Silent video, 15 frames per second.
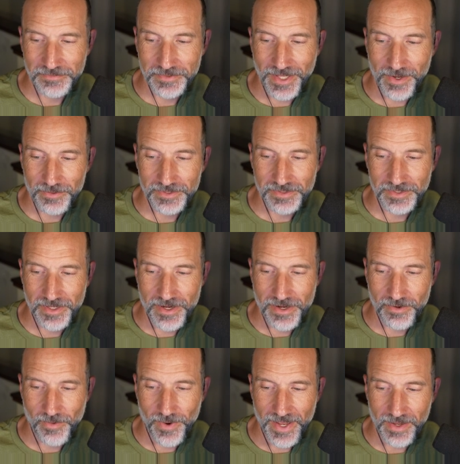But that was a
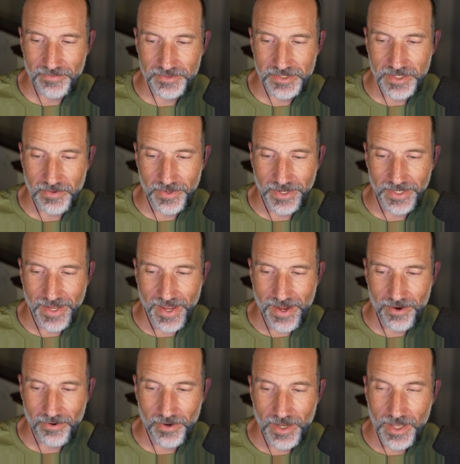long way of showing
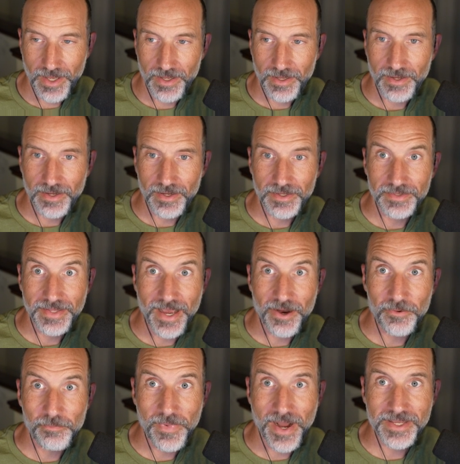how
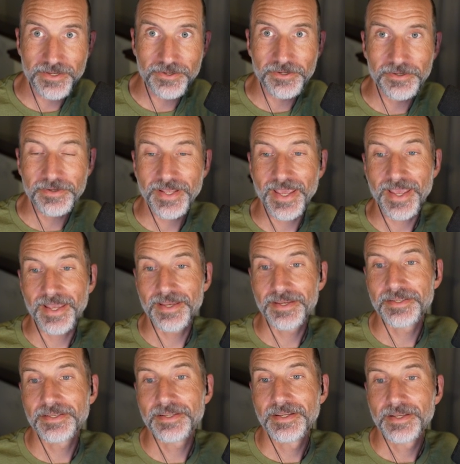now Michael
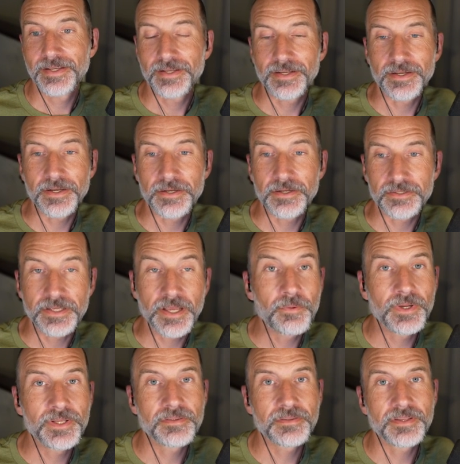can
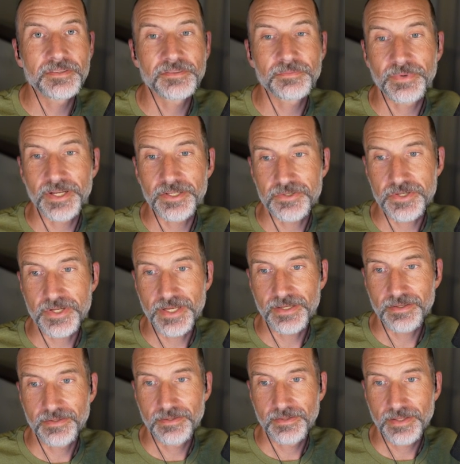go into this spreadsheet.